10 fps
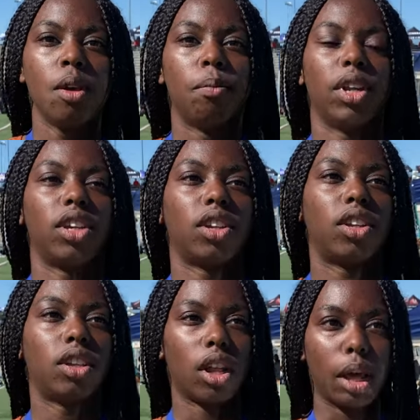but just
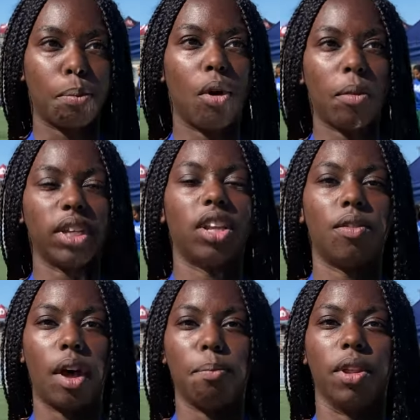to like pull myself
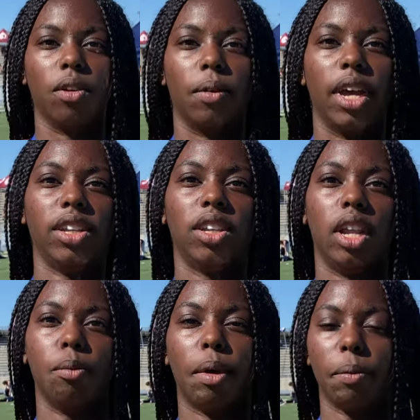up in the race and
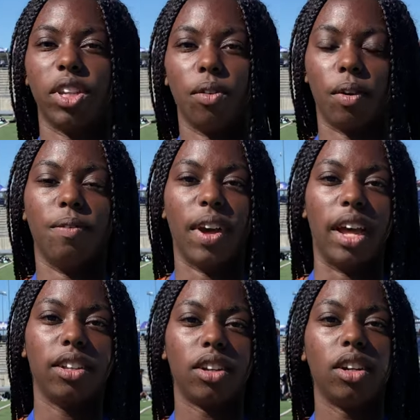like make myself run
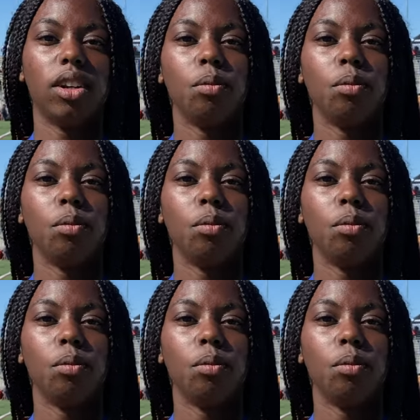faster.